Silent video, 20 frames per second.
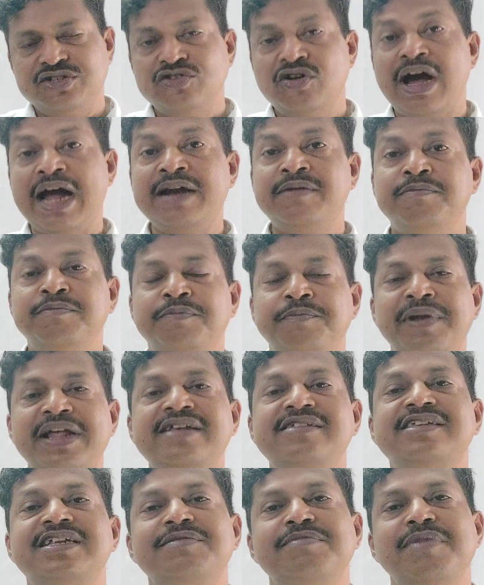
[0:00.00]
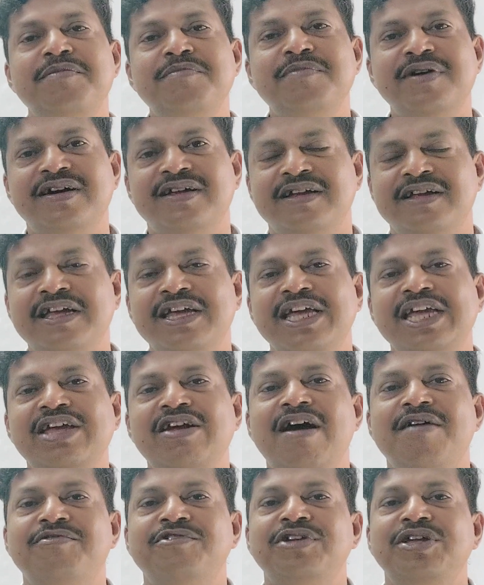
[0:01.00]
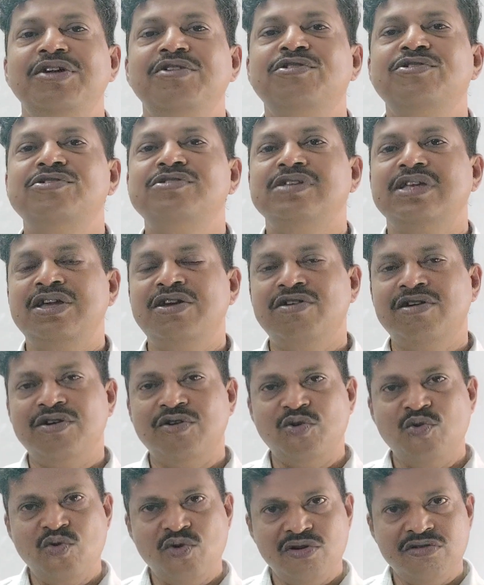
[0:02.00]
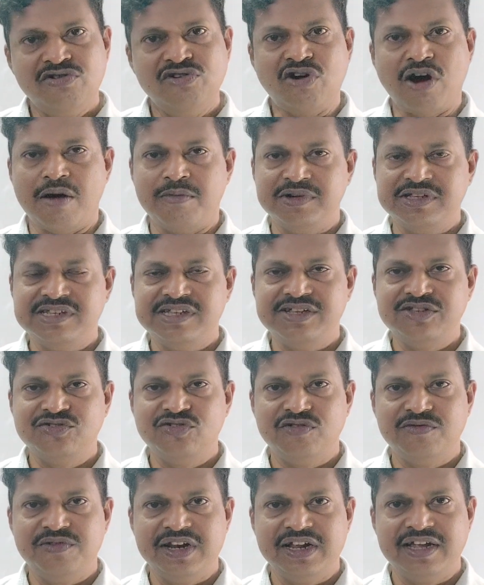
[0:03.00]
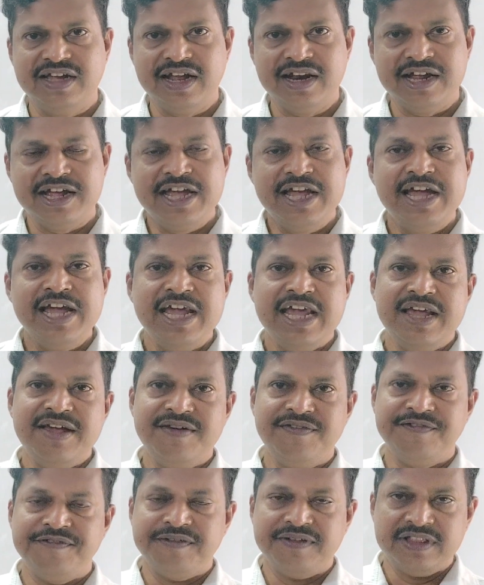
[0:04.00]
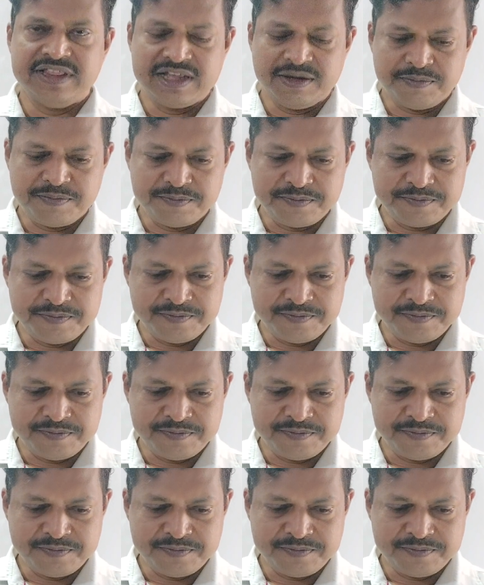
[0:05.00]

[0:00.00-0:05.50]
So, and please remember, you have to use your own common sense over here. If the